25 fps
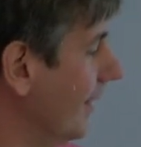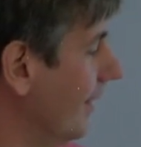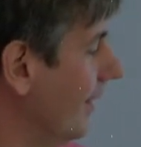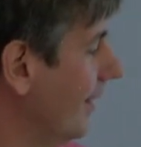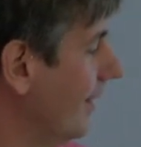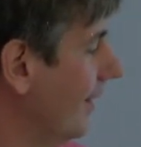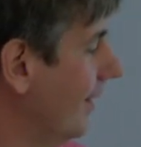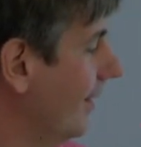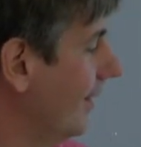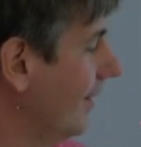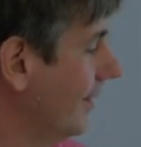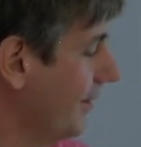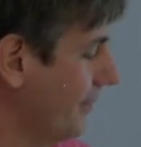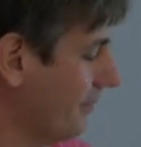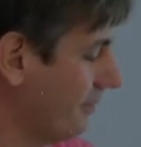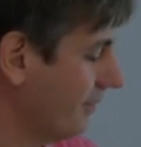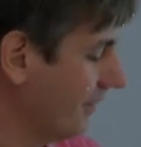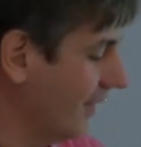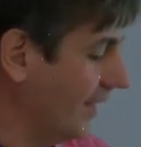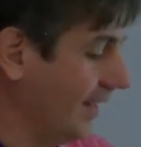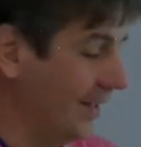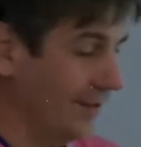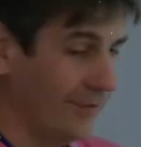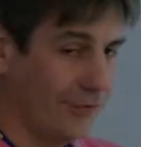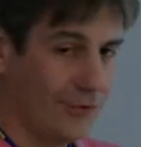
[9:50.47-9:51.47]

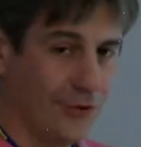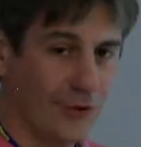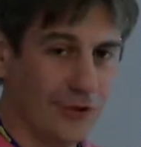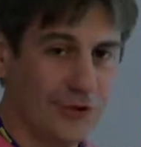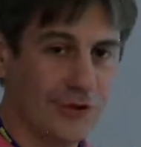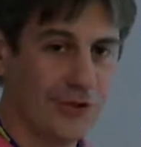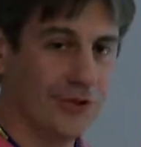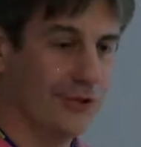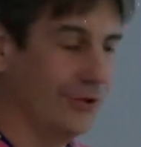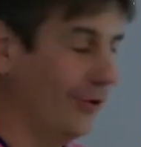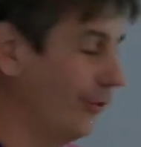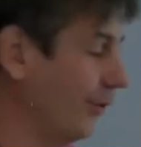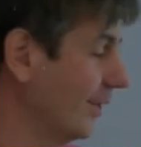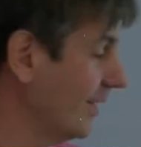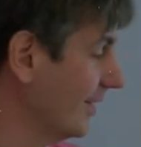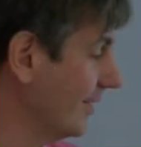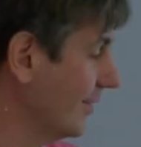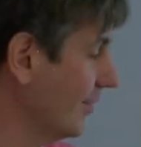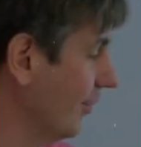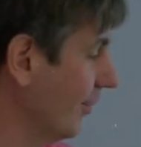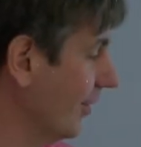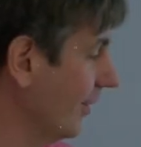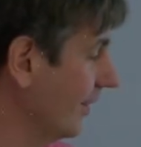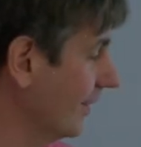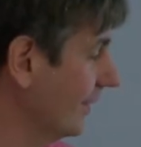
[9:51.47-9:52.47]
And of course, you can always join